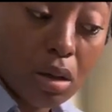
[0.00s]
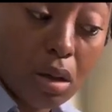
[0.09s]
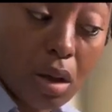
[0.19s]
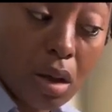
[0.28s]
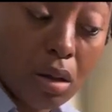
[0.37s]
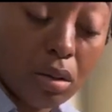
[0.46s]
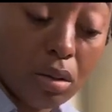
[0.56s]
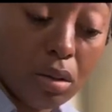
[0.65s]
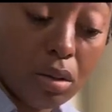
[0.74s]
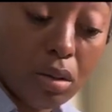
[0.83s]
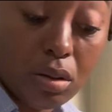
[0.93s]
Okay.
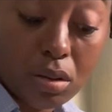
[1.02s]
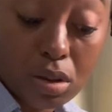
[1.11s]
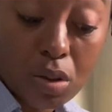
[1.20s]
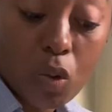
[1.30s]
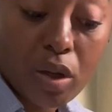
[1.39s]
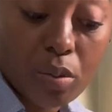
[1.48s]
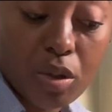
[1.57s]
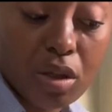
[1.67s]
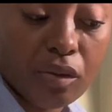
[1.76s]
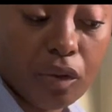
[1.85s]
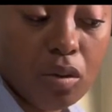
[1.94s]
You someone could be
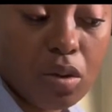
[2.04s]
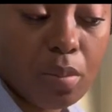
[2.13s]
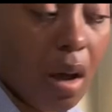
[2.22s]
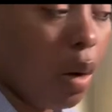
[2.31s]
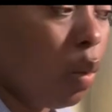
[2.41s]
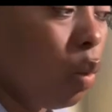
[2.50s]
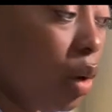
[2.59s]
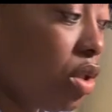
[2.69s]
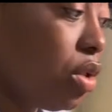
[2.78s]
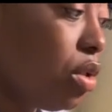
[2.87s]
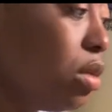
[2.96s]
confused about what
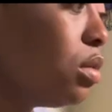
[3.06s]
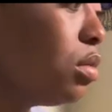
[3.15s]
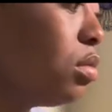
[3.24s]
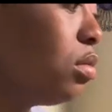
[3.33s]
to do.